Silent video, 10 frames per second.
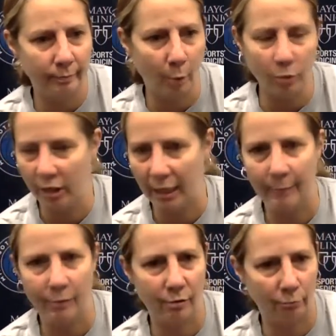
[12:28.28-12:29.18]
both
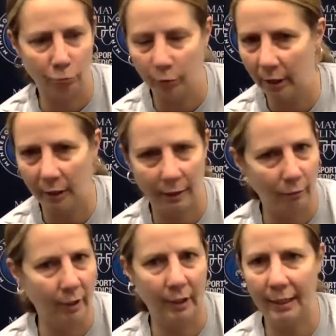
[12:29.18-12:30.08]
teams really,
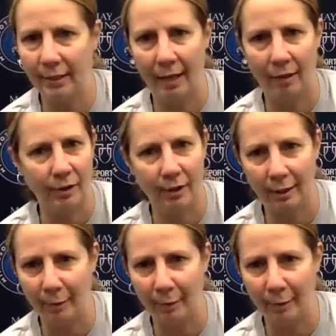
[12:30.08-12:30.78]
really talented.